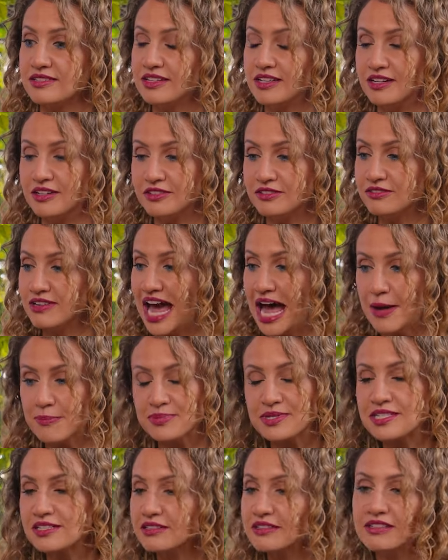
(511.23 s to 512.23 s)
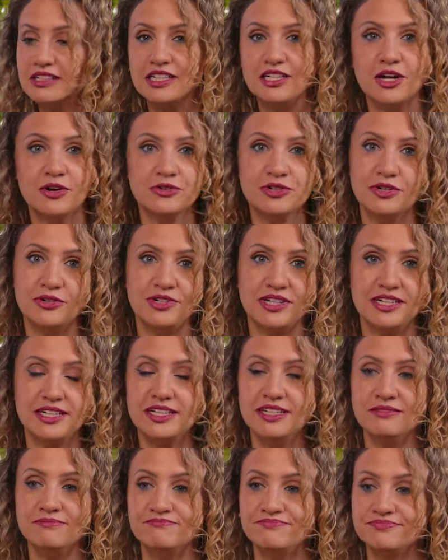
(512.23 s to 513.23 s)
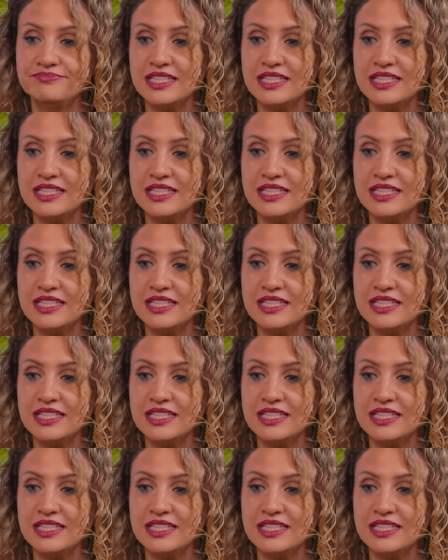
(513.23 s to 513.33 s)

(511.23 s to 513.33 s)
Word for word: you know, absolutely no nudity.